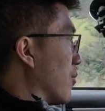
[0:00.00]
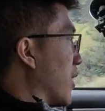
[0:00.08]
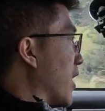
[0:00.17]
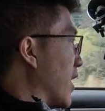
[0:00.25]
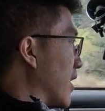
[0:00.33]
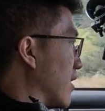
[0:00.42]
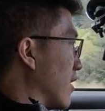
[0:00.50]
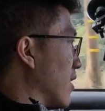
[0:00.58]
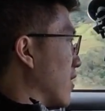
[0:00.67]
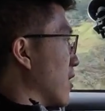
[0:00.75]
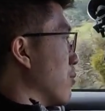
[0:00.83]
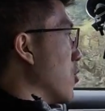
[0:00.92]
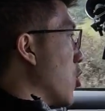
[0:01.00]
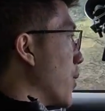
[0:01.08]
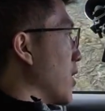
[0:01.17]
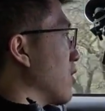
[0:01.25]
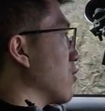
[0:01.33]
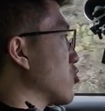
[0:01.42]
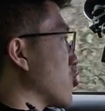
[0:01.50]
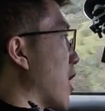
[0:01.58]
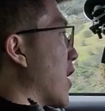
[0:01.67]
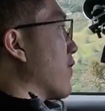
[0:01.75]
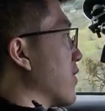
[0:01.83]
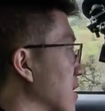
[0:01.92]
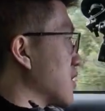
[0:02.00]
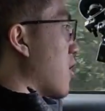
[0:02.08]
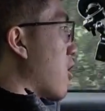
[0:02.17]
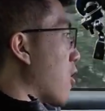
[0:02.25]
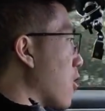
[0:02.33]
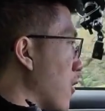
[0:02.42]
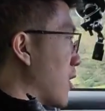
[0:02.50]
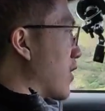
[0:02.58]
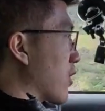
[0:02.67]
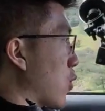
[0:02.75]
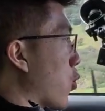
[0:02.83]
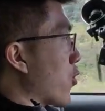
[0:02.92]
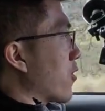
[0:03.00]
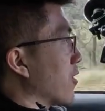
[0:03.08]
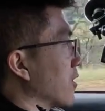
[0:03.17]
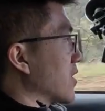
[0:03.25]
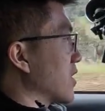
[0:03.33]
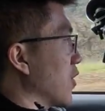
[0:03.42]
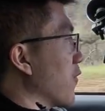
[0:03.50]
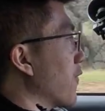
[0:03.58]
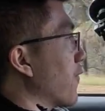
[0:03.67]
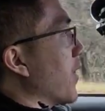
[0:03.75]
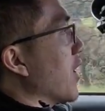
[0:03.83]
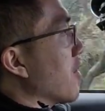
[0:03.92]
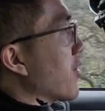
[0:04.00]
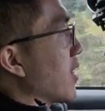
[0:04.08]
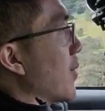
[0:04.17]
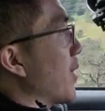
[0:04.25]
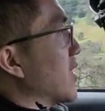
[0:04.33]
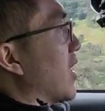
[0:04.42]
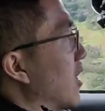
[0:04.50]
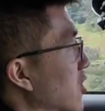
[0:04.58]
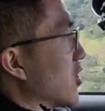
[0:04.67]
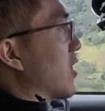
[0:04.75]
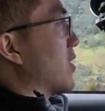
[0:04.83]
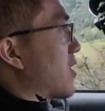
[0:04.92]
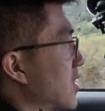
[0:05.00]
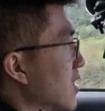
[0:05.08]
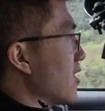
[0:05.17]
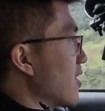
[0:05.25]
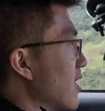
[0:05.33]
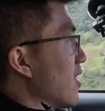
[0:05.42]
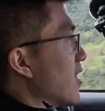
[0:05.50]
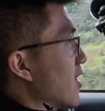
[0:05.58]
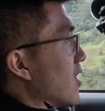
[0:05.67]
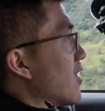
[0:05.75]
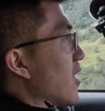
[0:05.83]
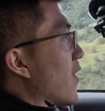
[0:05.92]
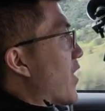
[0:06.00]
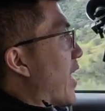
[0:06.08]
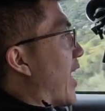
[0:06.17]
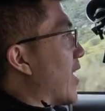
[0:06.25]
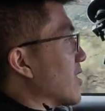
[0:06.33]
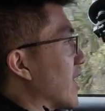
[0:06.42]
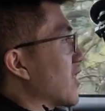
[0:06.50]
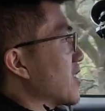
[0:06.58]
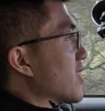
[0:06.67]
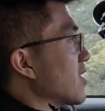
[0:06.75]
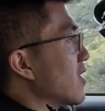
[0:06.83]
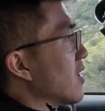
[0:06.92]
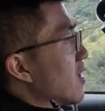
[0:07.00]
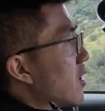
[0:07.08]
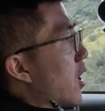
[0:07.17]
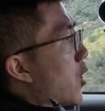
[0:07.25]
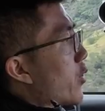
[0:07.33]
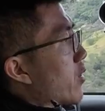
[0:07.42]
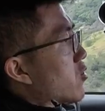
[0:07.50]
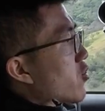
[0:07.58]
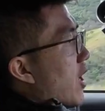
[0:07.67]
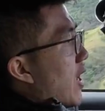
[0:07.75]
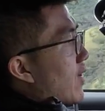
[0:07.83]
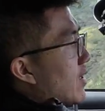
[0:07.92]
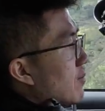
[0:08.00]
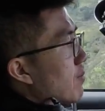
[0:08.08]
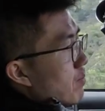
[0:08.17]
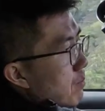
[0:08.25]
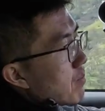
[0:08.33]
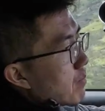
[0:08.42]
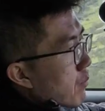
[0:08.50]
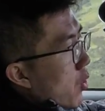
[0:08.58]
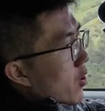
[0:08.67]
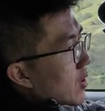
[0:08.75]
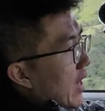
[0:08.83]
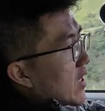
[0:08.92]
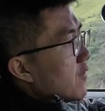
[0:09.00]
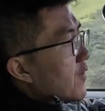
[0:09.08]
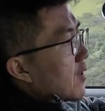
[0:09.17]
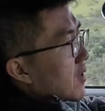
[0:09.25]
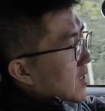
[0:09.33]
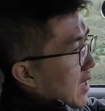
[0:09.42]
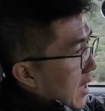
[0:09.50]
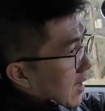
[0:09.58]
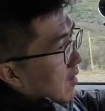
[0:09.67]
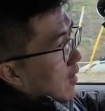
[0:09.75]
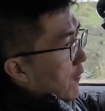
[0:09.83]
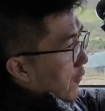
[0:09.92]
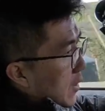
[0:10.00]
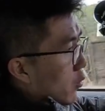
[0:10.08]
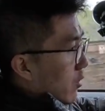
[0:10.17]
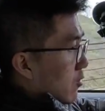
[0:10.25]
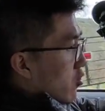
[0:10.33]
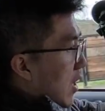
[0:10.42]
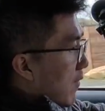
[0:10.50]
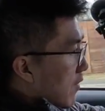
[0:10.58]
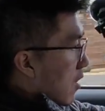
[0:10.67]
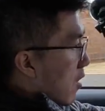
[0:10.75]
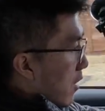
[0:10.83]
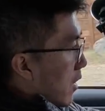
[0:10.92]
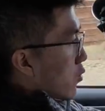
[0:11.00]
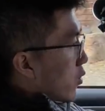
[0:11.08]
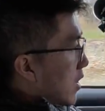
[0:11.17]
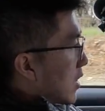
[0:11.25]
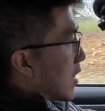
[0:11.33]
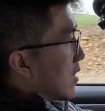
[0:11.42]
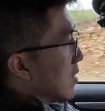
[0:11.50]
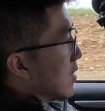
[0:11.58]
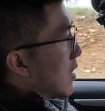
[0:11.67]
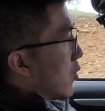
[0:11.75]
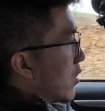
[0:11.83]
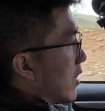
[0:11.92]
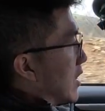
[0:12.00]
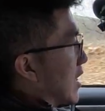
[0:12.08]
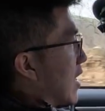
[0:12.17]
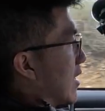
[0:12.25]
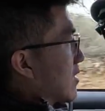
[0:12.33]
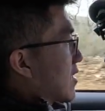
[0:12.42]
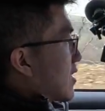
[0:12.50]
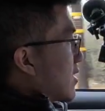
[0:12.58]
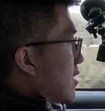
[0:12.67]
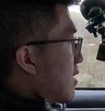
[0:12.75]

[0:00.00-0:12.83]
But the moment you drive this hard in the corners, you feel the limitations of the Haldex all-wheel drive. It more or less feels like a front-wheel drive car. It really does.